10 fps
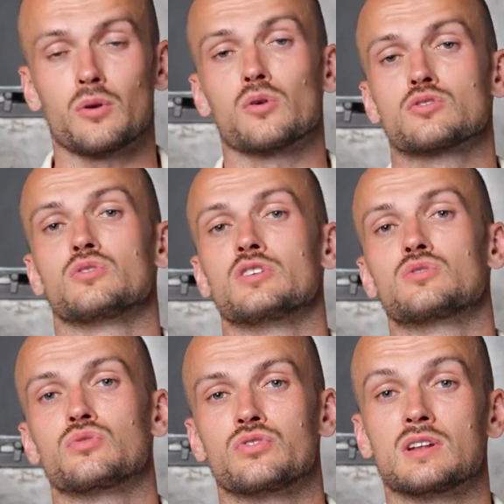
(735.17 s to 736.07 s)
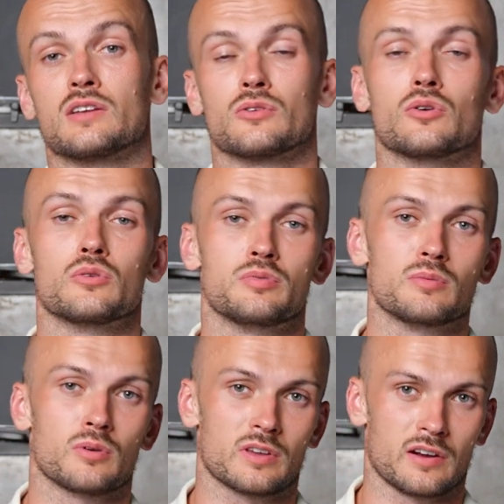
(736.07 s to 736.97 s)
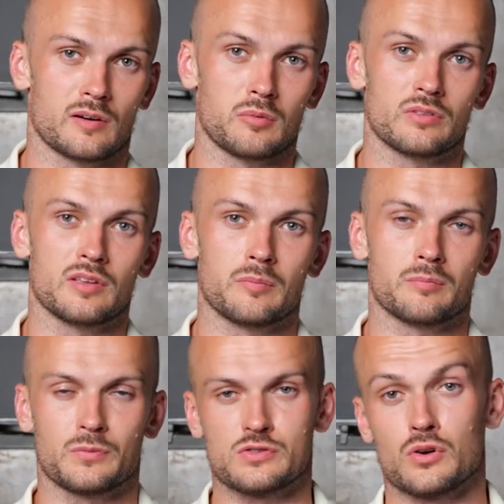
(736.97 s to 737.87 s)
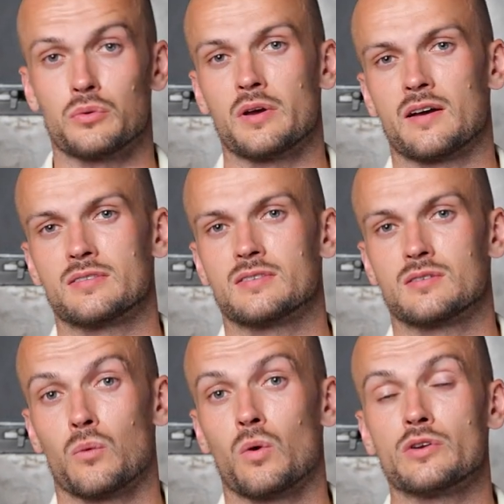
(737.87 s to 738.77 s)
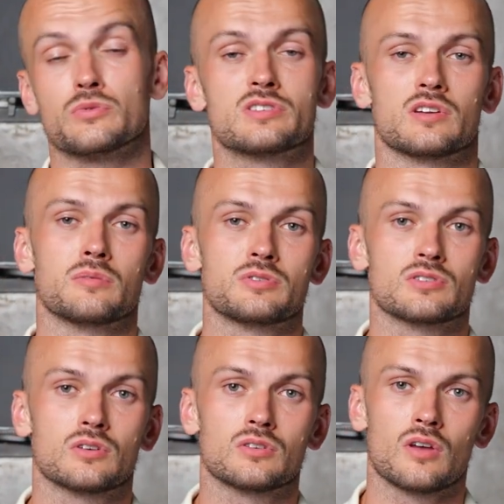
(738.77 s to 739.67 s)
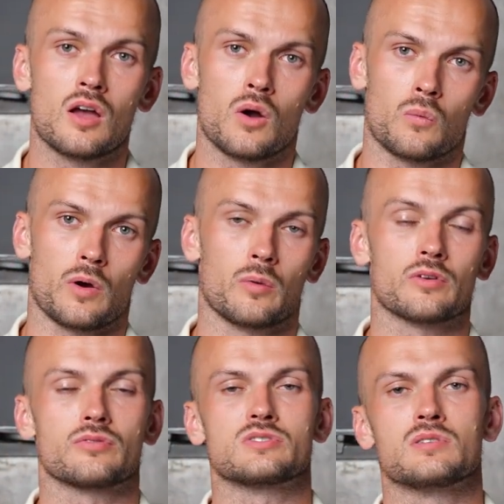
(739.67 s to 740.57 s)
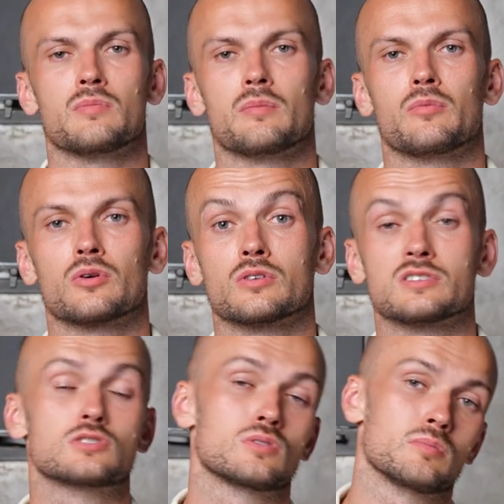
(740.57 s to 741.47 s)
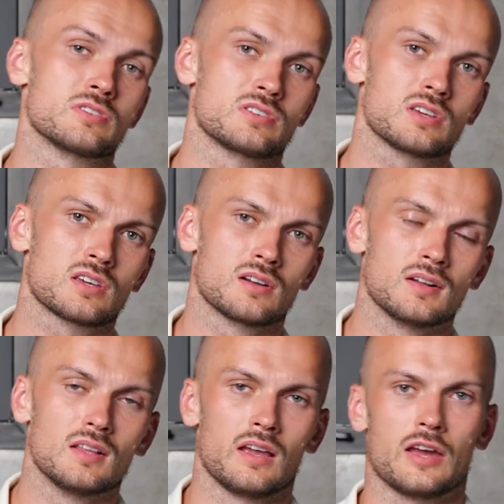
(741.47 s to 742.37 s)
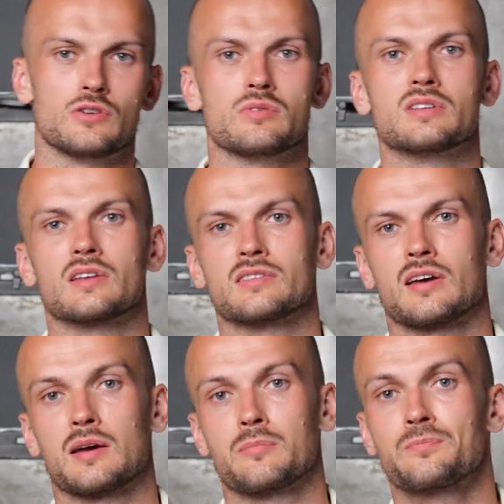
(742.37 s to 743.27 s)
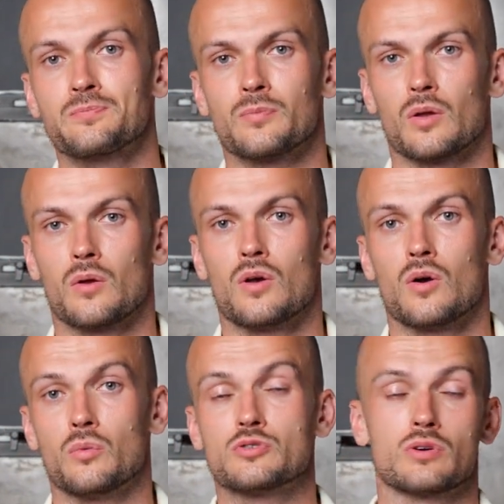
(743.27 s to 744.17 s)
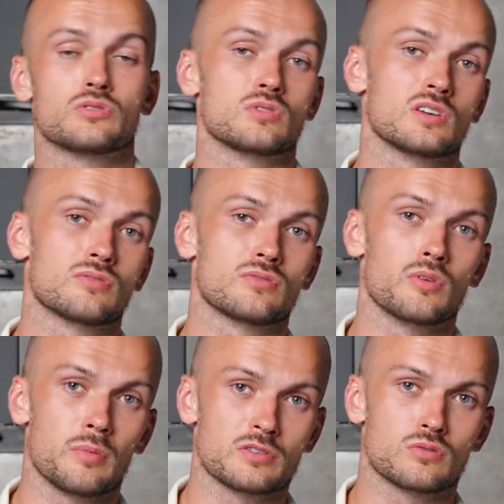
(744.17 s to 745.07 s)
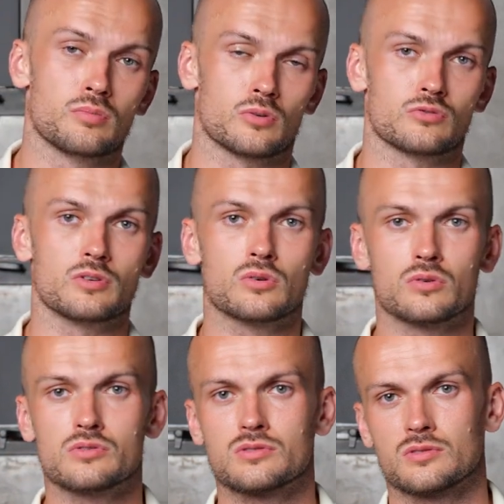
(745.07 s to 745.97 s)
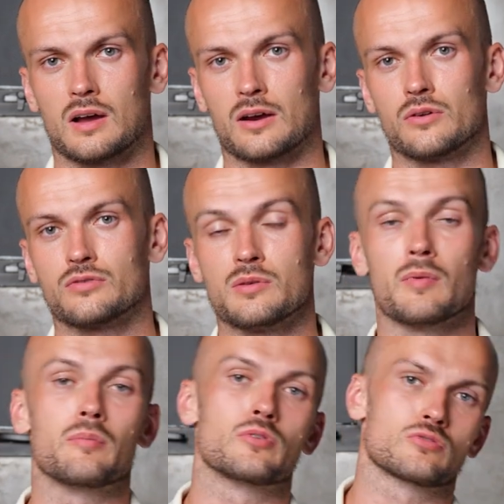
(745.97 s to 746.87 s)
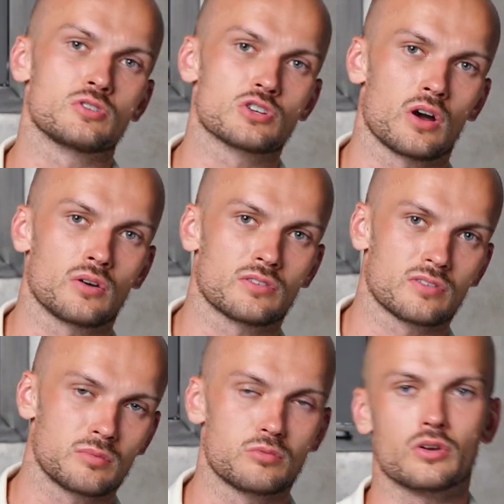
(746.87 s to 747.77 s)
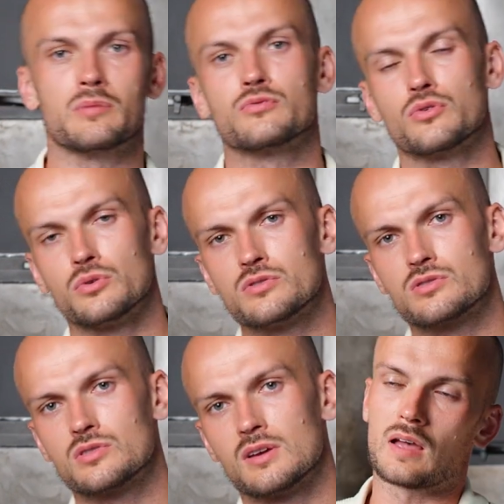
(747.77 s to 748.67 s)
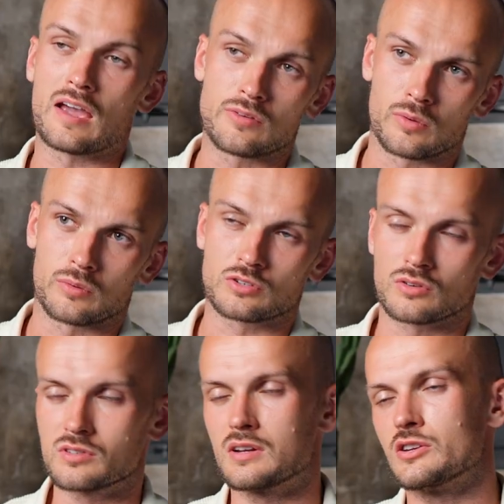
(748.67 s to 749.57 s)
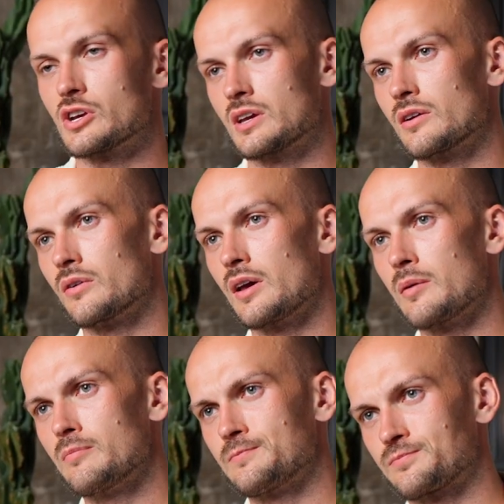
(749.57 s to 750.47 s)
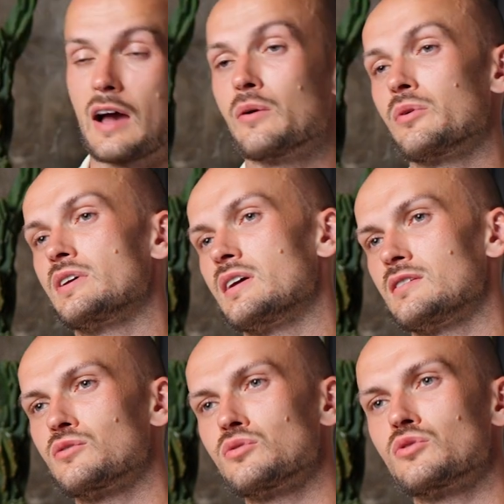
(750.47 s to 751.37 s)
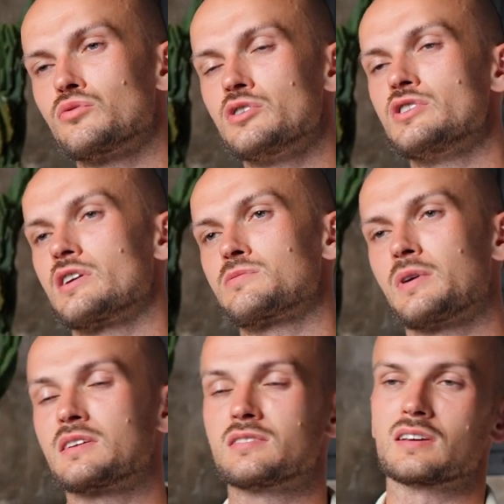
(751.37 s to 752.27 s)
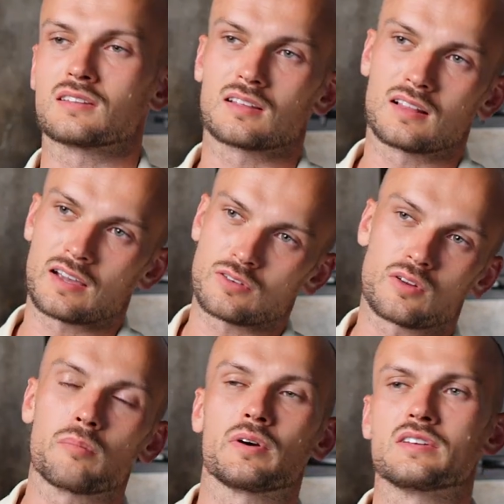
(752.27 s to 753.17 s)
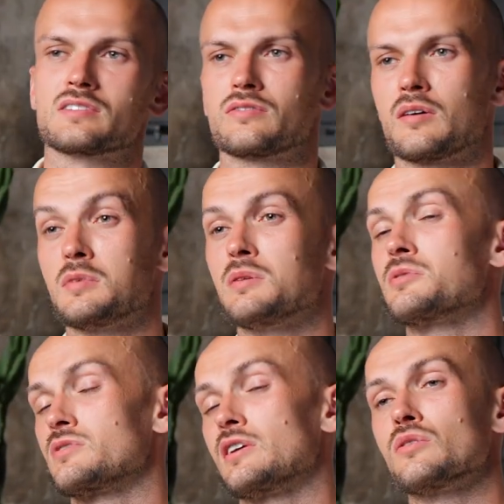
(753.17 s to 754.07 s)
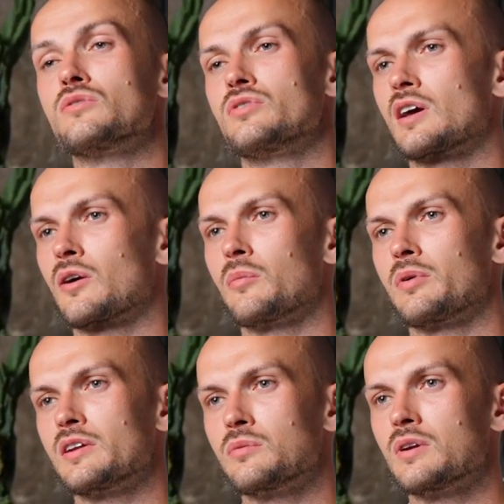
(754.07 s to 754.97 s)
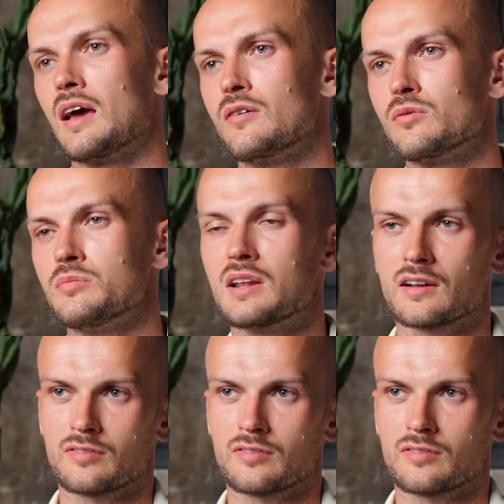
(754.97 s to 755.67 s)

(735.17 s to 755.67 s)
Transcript: also need to feel that other people care about them. And so we had one recent episode where one of our team members got extremely sick. And during that time, we tried to give the best support we could. A lot of team members reached out, brought him foods. Everyone was constantly checking on him. I don't want to get into the cringy aspect saying that like the company is a family, because I don't think a company will ever be like